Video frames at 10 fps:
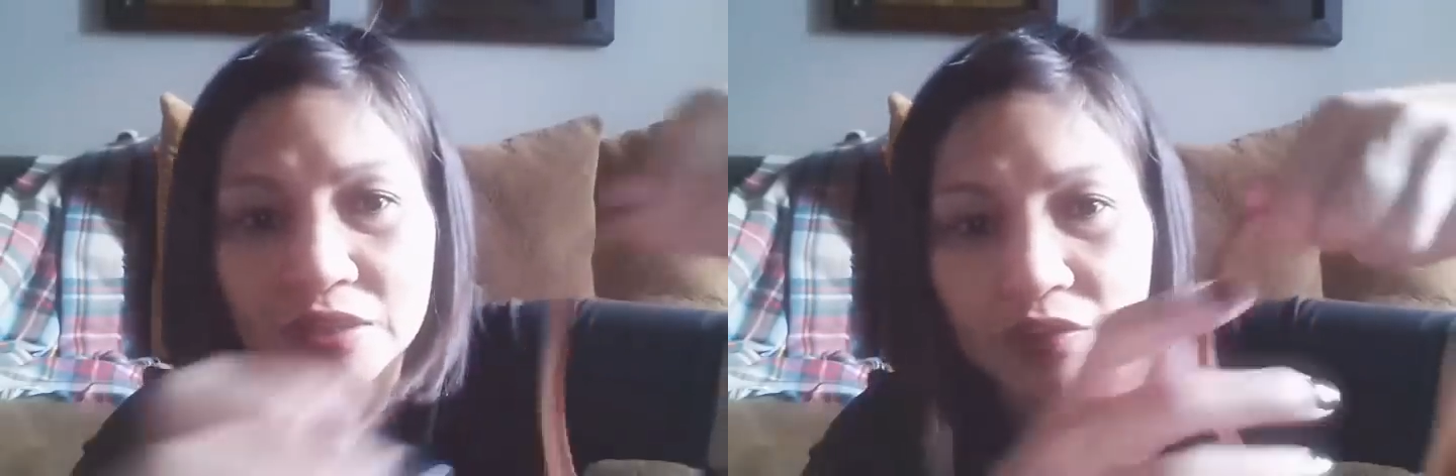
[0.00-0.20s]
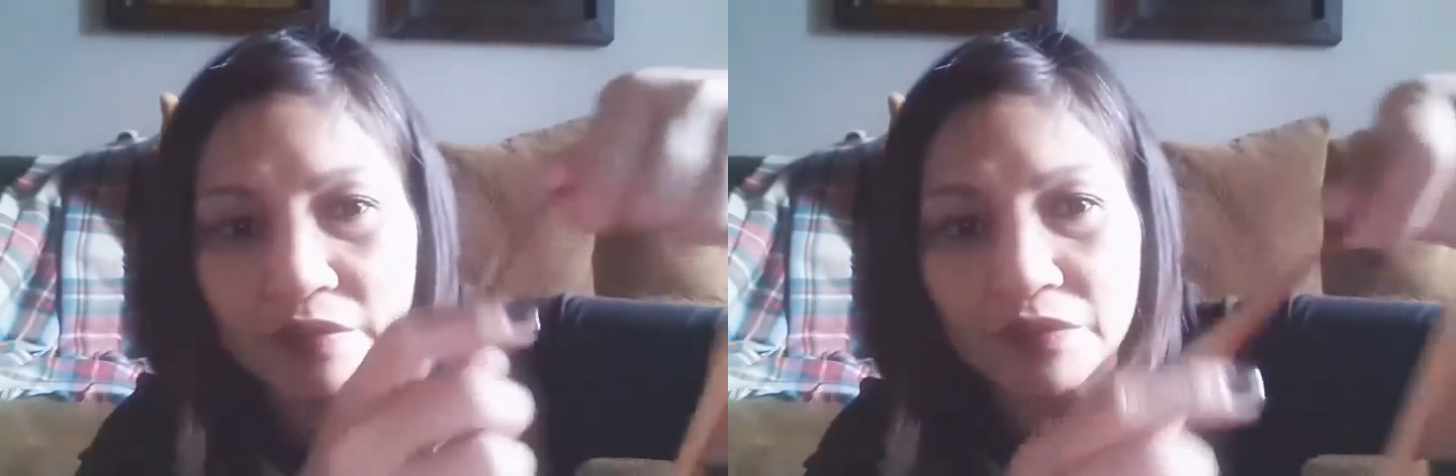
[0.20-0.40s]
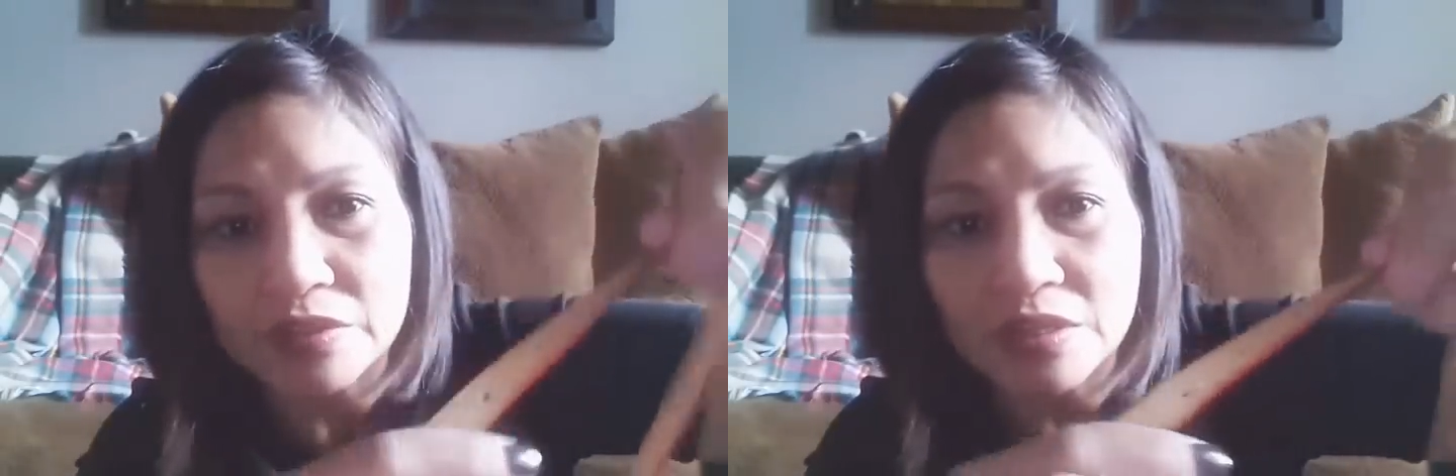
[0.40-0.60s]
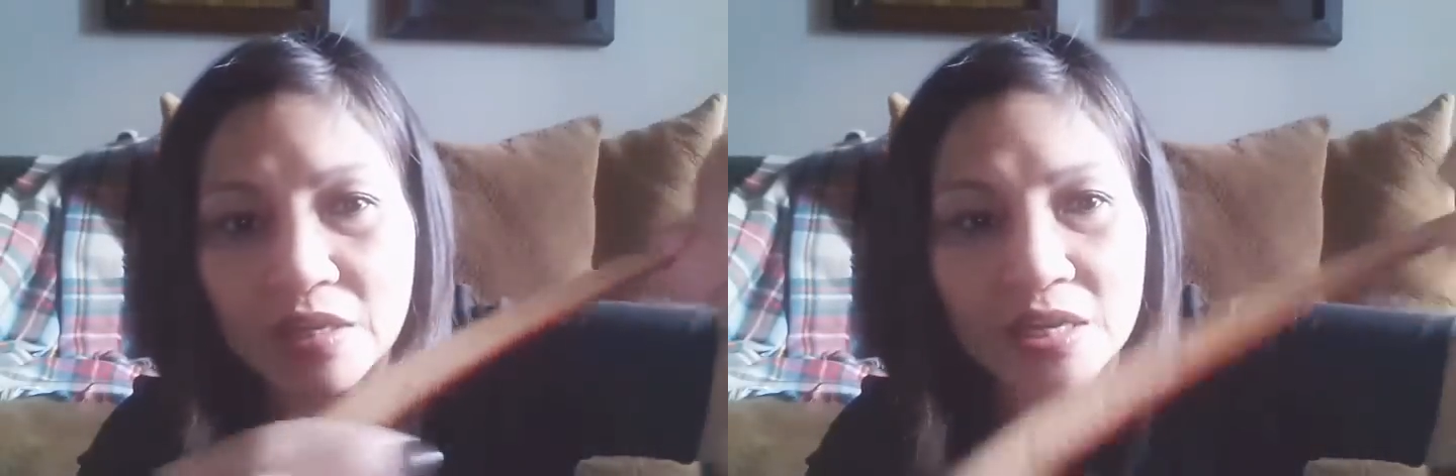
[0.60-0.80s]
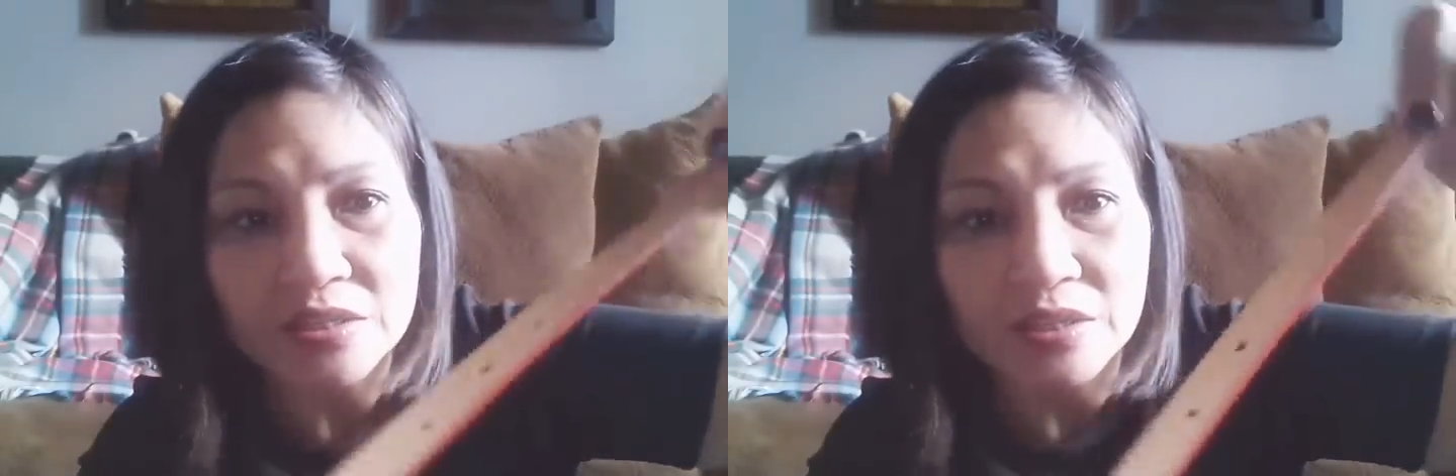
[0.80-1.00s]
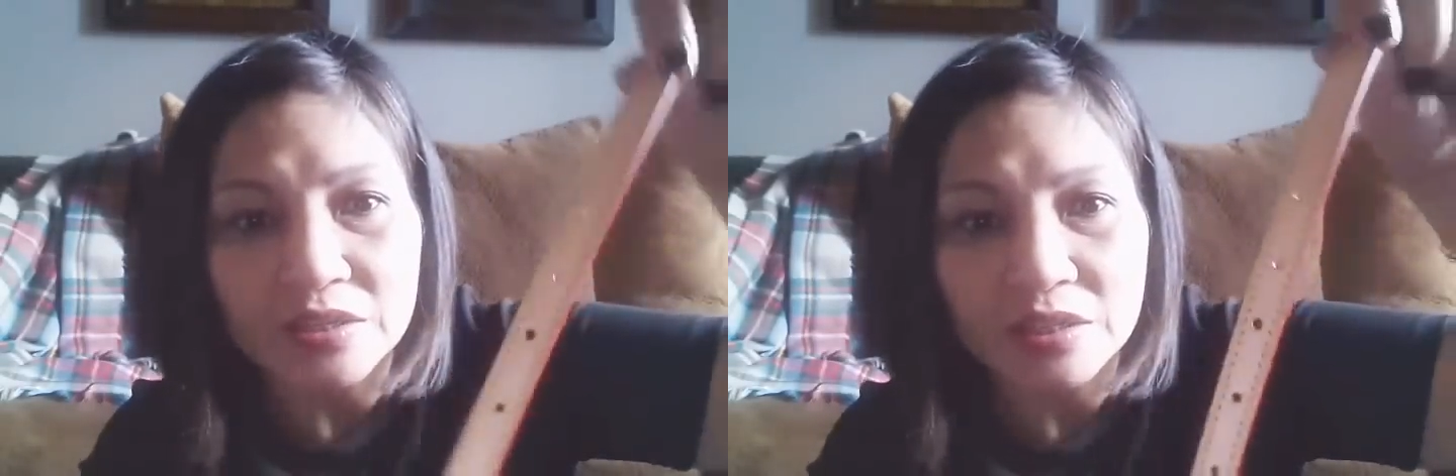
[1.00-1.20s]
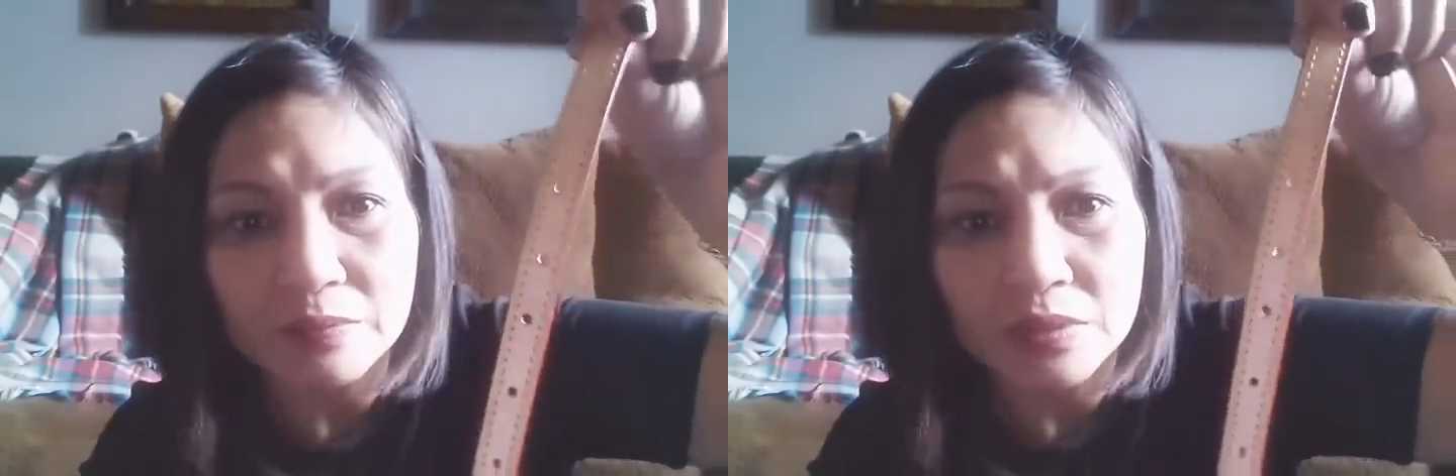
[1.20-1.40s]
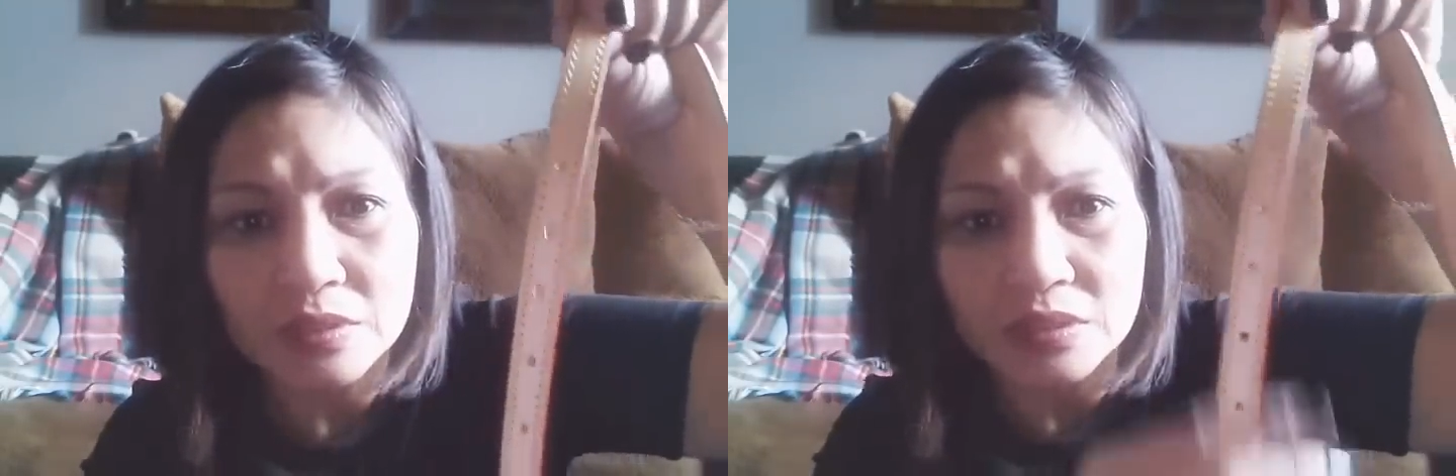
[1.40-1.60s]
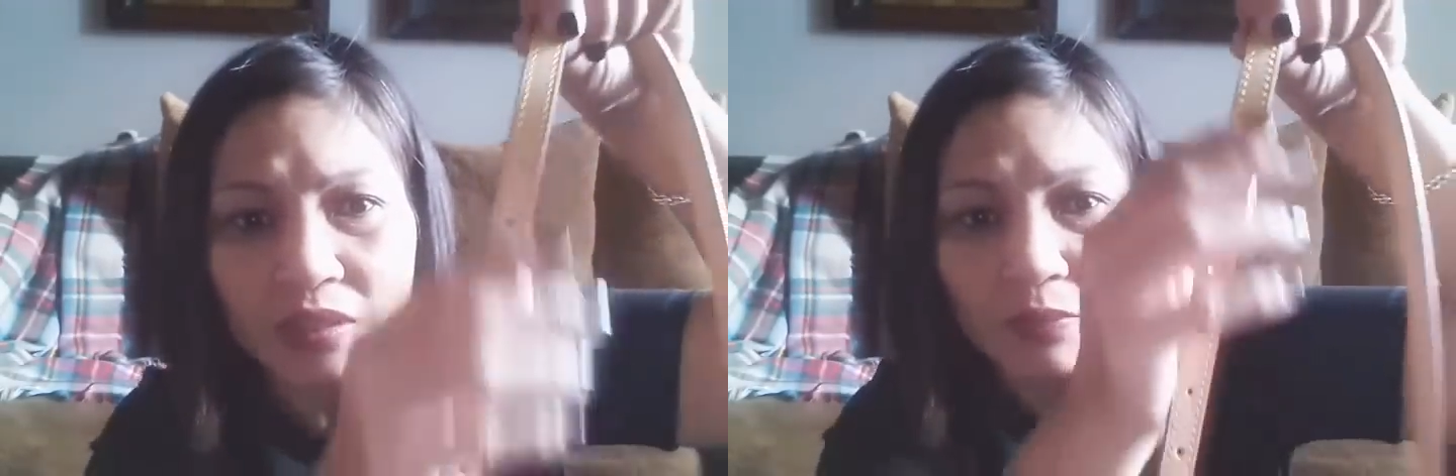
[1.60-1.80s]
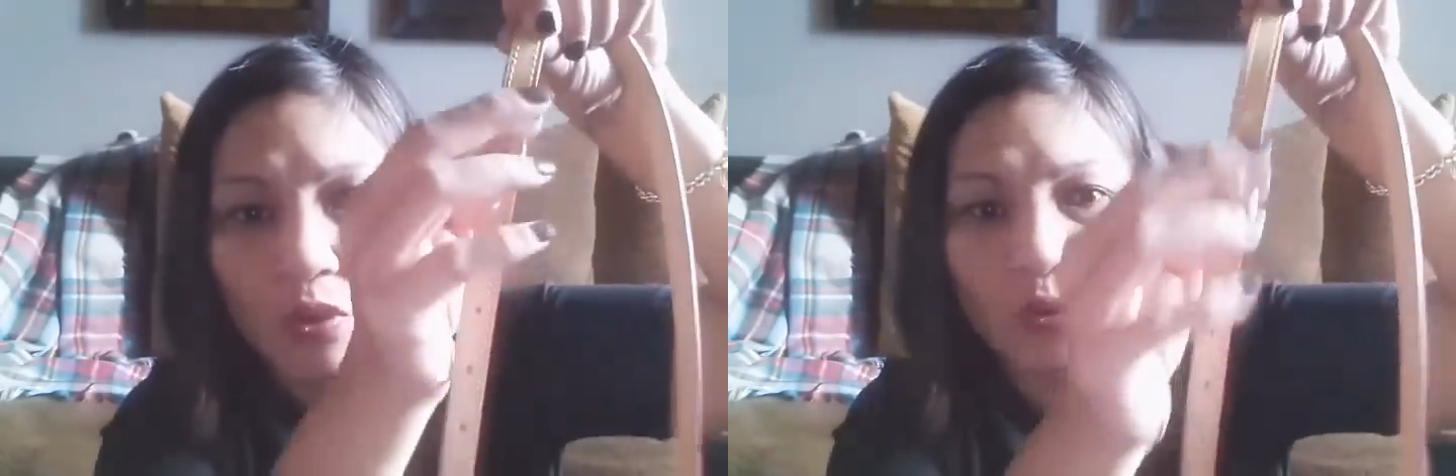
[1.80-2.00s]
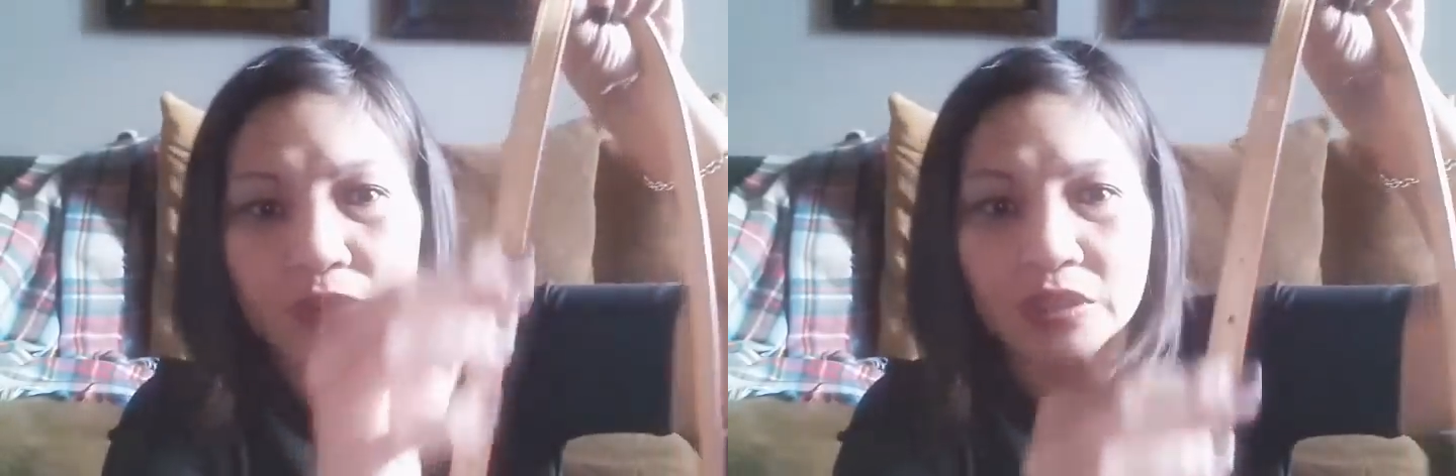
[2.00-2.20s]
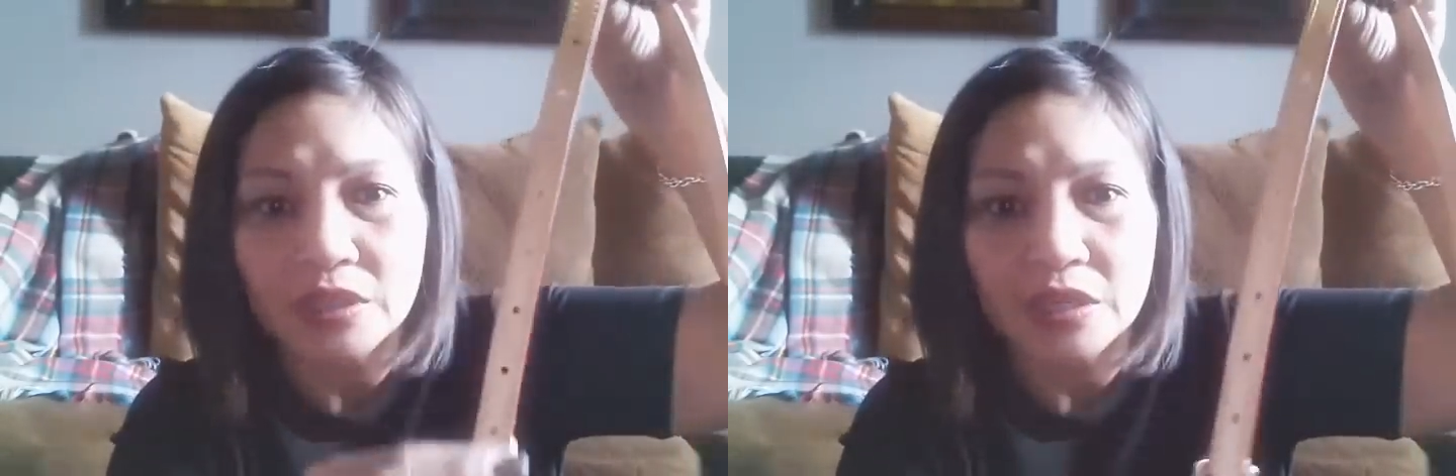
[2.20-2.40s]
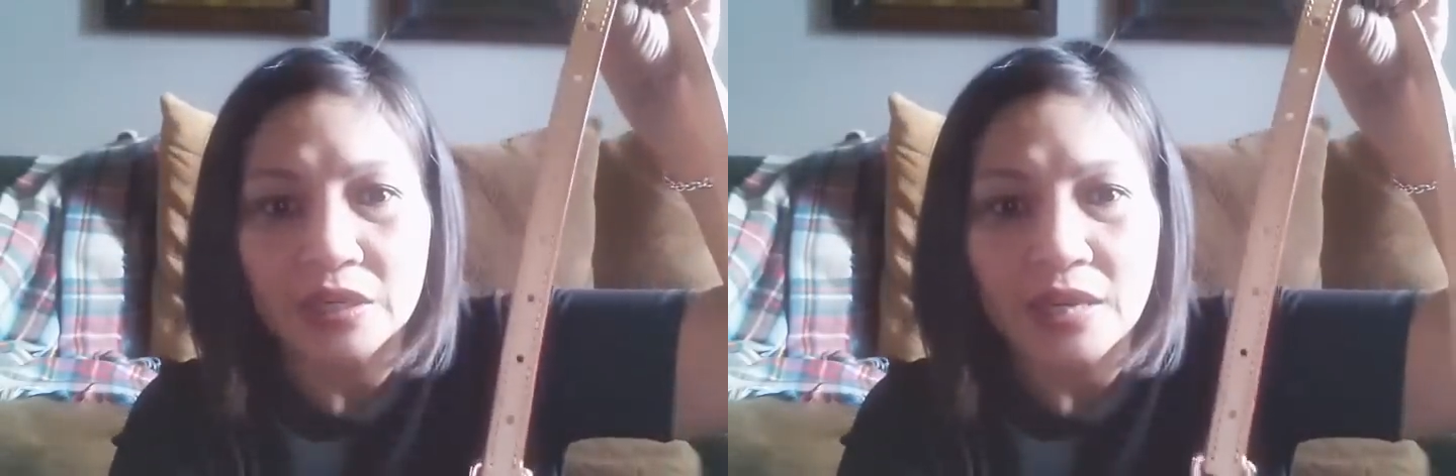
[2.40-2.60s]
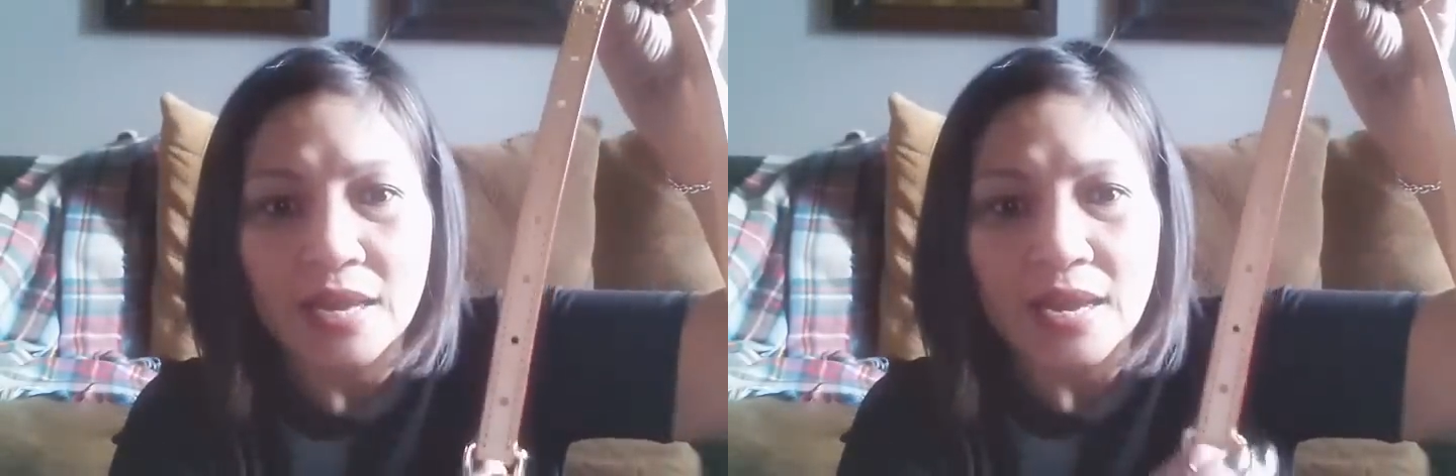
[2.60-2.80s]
So if you see, guys, there are some holes in here.